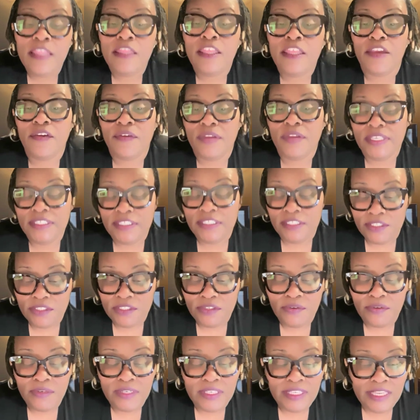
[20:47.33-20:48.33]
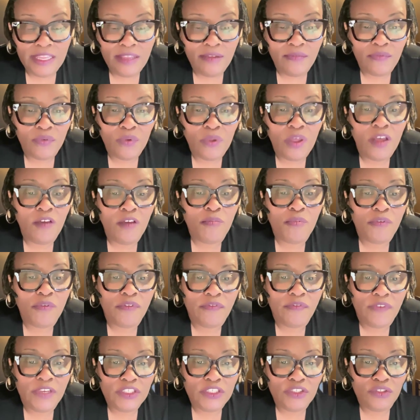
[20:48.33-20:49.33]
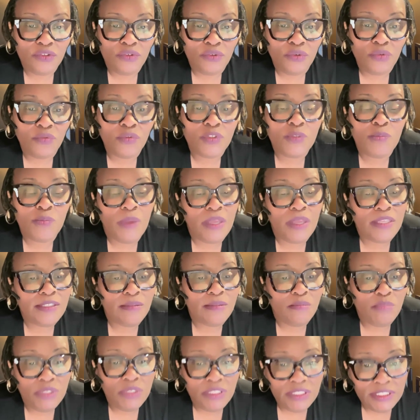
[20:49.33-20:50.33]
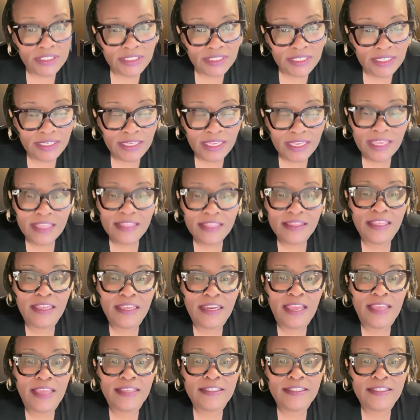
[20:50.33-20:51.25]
There is a certain level of professional responsibility that,